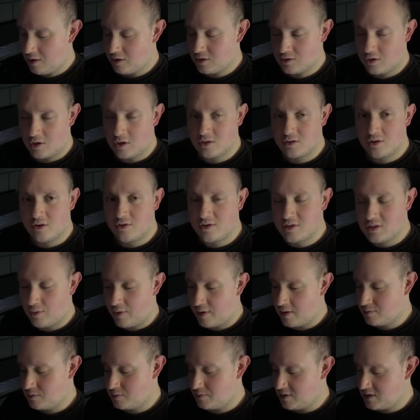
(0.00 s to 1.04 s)
also another reason why
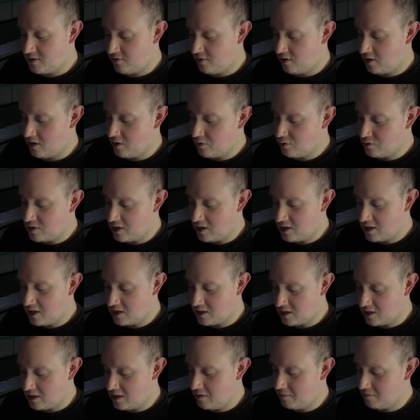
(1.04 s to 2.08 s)
I'm specifically using this
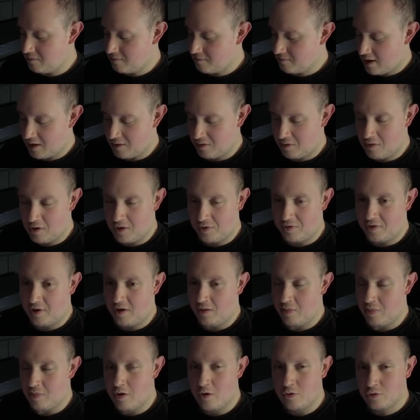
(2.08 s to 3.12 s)
team and not a
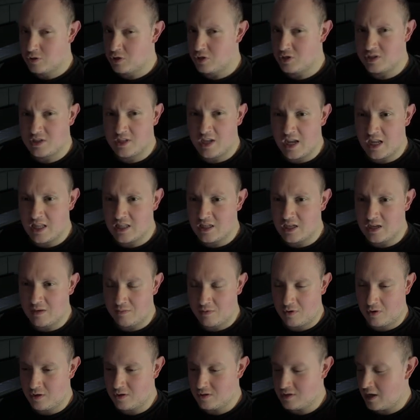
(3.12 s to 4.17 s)
no sustain team,
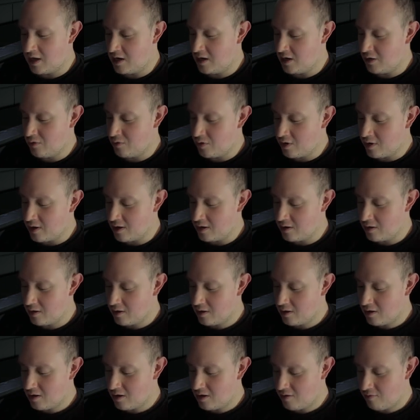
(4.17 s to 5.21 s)
because I know you can
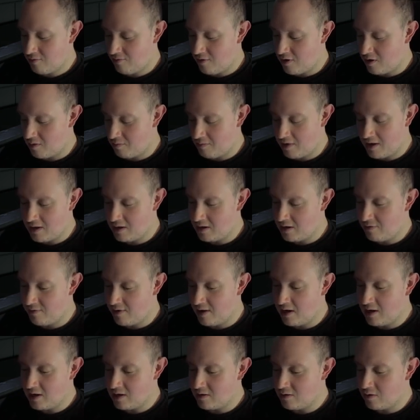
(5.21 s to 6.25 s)
farm many
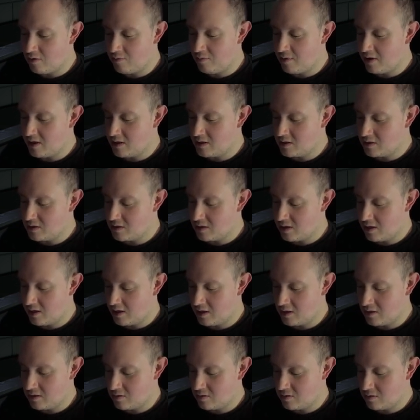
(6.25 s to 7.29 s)
relic domains
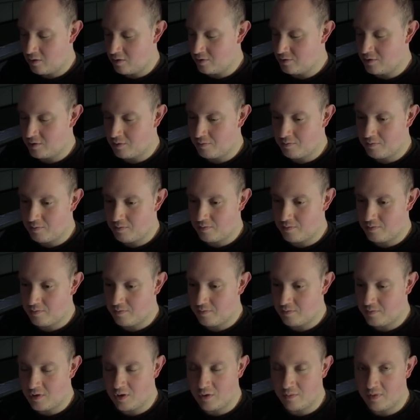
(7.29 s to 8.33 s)
and other
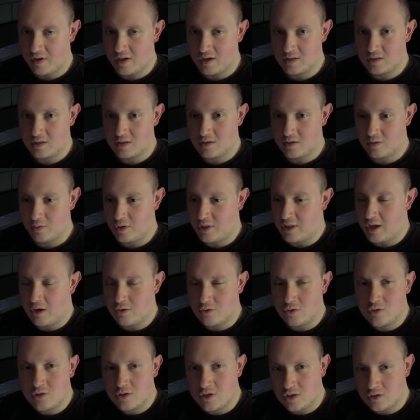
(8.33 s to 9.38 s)
domains without
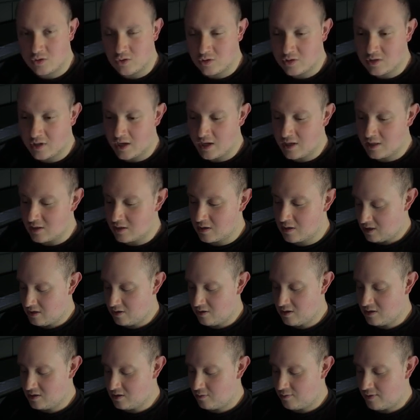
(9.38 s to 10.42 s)
using a sustainer. The
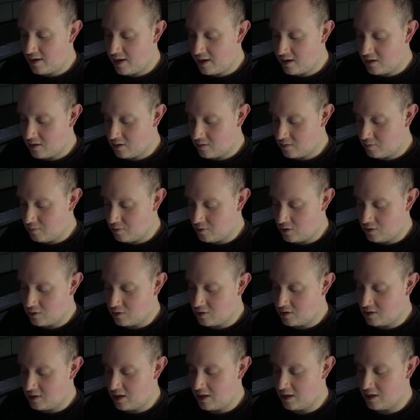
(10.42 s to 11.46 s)
reason why I put a
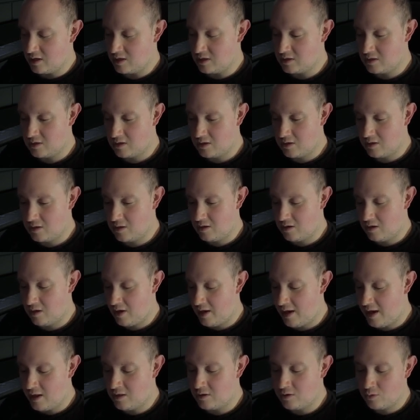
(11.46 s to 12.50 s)
sustainer is
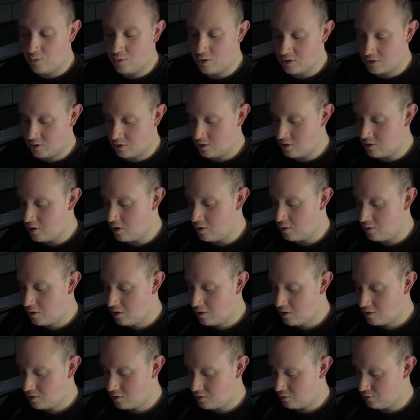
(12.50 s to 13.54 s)
I don't want to go
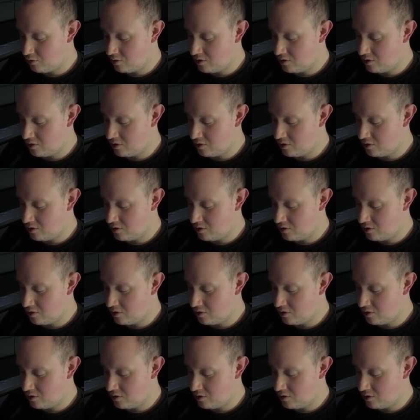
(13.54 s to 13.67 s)
to